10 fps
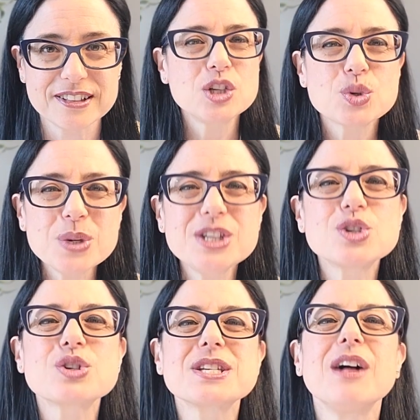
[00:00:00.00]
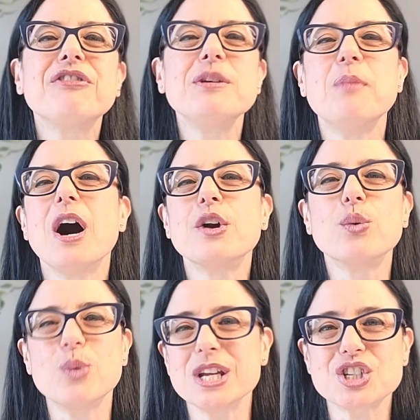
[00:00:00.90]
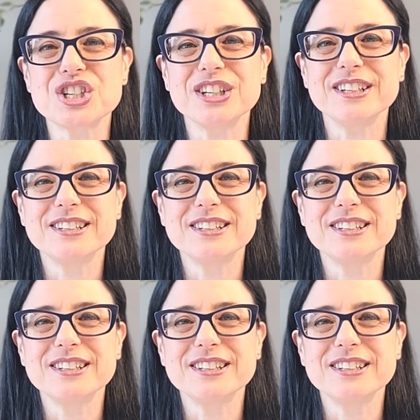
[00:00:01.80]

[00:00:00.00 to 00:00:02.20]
Treat yourself in moderation.